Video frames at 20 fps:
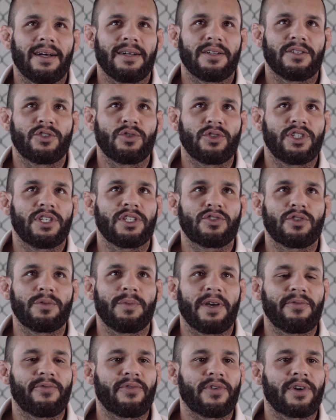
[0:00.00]
Jiu-Jitsu,
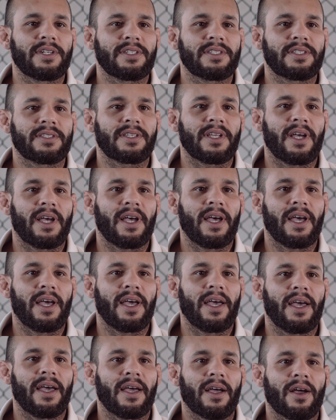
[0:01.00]
my first
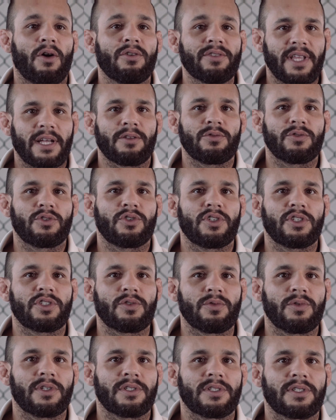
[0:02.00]
contact with
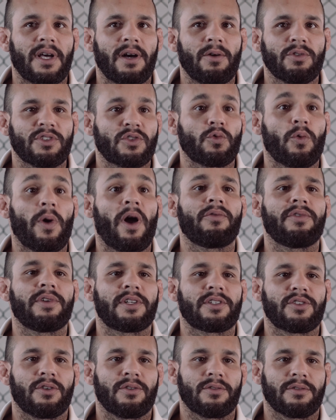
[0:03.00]
Jiu-Jitsu was I was 12
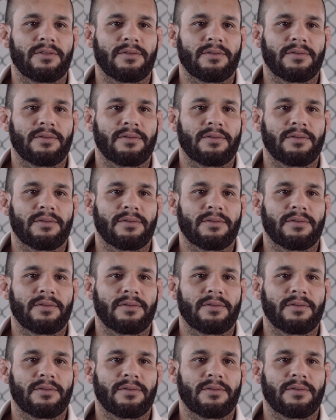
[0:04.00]
years old